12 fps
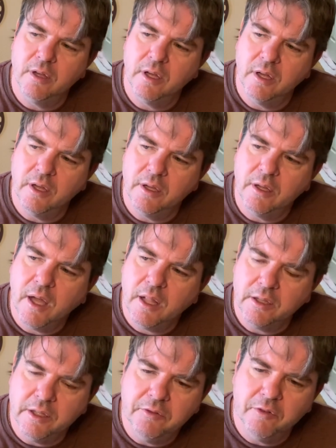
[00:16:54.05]
I'll
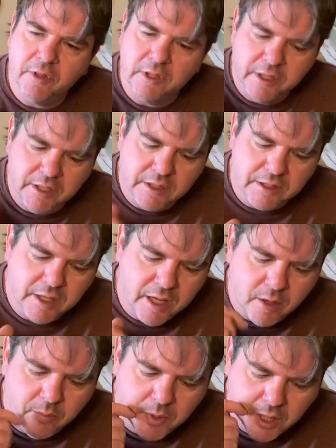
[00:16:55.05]
leave a link
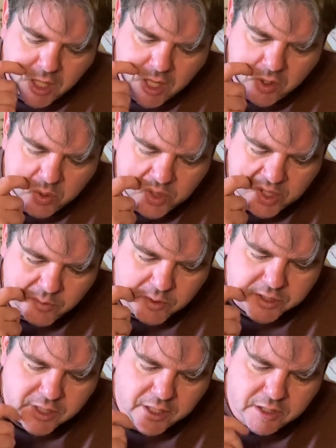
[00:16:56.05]
down below that will
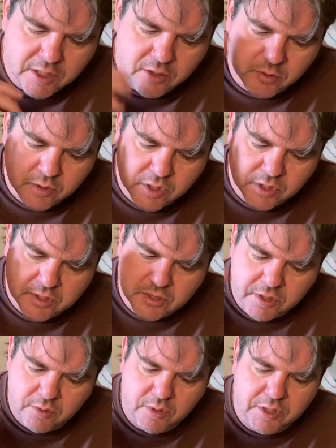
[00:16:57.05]
take you just
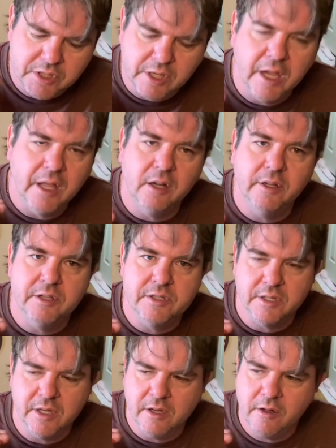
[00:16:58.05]
to the channel
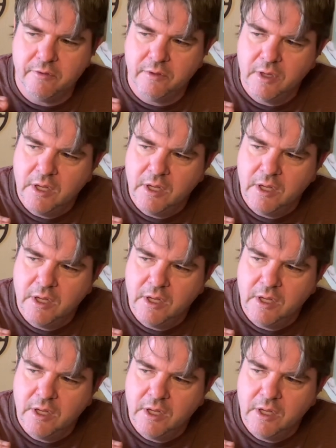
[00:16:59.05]
itself.